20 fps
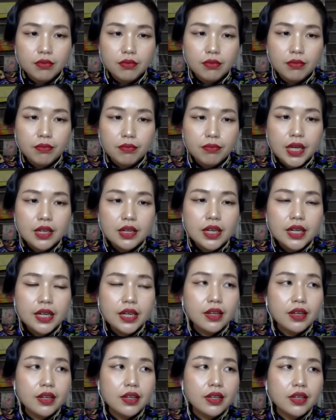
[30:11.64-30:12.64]

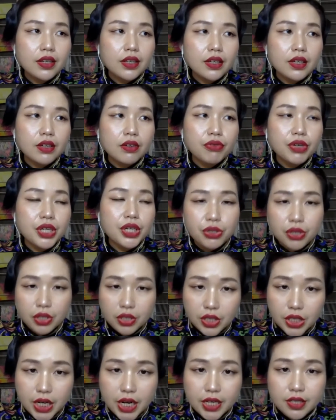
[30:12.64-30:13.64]
mainly
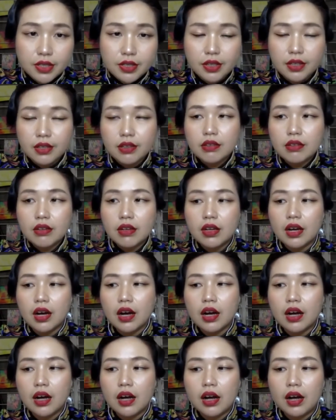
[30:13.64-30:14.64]
re-strategizing
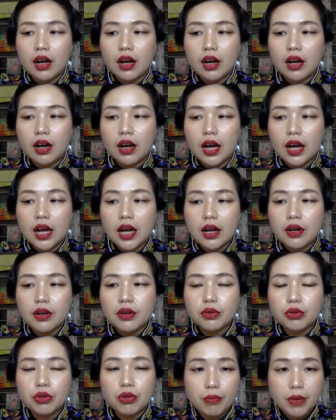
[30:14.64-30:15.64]

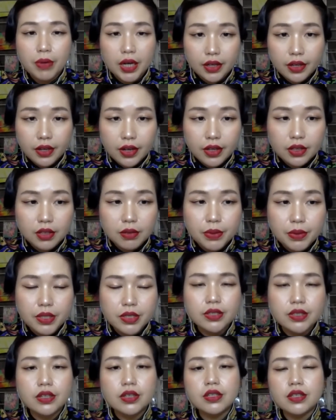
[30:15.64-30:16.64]
how to market the
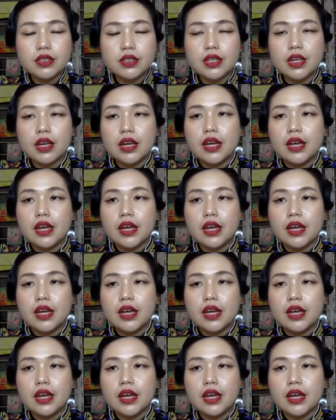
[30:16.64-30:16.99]
business,